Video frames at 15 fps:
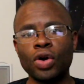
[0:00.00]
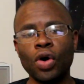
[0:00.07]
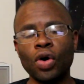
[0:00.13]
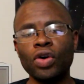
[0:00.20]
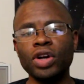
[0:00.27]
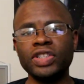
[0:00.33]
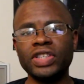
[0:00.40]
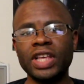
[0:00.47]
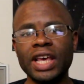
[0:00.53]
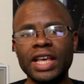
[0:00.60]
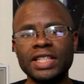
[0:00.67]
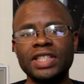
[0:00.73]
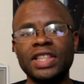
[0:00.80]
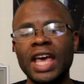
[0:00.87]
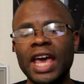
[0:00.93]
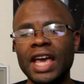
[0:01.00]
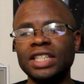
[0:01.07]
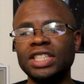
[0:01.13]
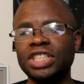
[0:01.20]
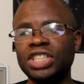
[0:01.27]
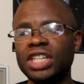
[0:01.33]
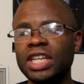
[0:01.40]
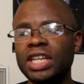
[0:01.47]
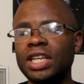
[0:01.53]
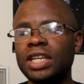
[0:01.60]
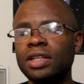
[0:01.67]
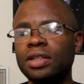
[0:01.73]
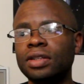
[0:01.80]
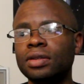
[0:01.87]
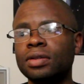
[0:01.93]
Cora says that
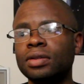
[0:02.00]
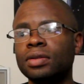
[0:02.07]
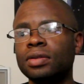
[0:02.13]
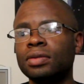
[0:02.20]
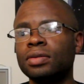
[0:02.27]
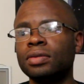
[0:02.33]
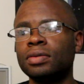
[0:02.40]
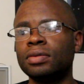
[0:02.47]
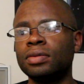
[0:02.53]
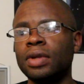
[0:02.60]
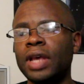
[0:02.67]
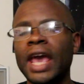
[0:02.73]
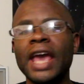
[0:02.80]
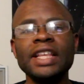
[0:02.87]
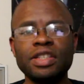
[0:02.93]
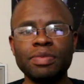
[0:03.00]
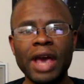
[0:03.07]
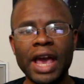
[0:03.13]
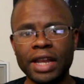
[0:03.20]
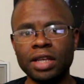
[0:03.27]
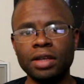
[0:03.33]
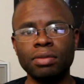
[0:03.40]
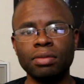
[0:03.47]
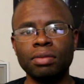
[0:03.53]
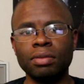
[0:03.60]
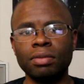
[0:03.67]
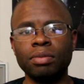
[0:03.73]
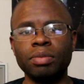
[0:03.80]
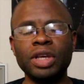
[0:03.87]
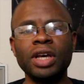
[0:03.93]
she hates Maddie
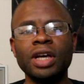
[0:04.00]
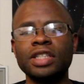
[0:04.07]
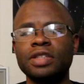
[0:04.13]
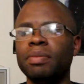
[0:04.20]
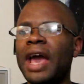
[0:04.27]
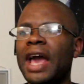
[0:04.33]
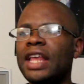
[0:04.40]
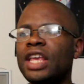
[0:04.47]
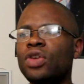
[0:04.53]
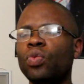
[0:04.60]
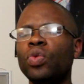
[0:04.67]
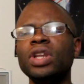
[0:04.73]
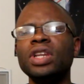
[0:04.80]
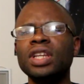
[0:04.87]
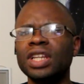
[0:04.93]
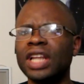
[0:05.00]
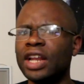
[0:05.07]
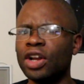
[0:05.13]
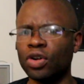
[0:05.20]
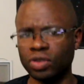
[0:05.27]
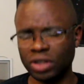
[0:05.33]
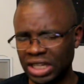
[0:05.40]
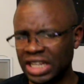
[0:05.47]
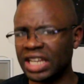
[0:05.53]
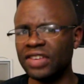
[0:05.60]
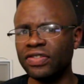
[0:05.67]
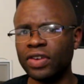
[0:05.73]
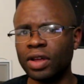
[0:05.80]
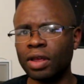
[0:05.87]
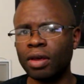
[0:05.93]
because Maddie wouldn't let her
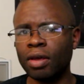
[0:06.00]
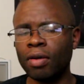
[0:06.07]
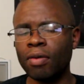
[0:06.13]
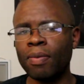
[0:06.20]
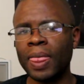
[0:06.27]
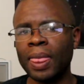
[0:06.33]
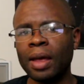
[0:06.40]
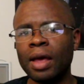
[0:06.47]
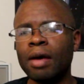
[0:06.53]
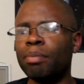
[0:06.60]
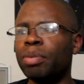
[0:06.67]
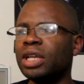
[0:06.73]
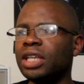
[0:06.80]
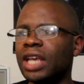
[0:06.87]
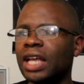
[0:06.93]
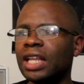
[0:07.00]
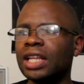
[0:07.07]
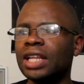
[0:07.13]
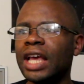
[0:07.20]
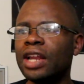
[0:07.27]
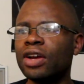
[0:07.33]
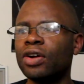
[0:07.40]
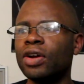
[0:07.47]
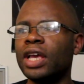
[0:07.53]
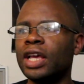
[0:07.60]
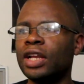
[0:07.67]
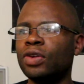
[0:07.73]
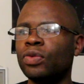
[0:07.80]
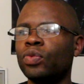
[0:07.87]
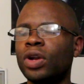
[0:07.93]
leave. But yet later
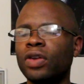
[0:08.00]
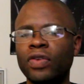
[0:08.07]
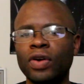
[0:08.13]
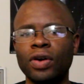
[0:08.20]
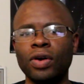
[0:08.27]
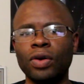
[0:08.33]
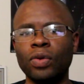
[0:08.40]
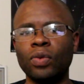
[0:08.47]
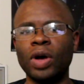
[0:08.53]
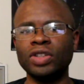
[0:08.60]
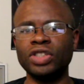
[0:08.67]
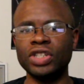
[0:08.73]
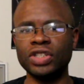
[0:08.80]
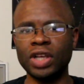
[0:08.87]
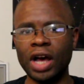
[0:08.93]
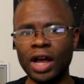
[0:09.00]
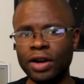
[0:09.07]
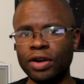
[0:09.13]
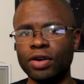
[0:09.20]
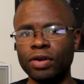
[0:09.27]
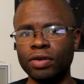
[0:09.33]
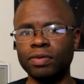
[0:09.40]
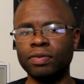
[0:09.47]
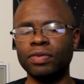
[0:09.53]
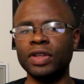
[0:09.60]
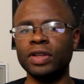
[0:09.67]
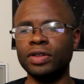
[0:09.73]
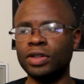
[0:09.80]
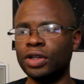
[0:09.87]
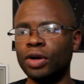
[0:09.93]
in one of her, while she's under
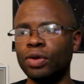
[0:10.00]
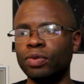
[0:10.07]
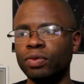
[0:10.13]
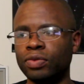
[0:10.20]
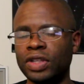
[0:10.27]
the, you know,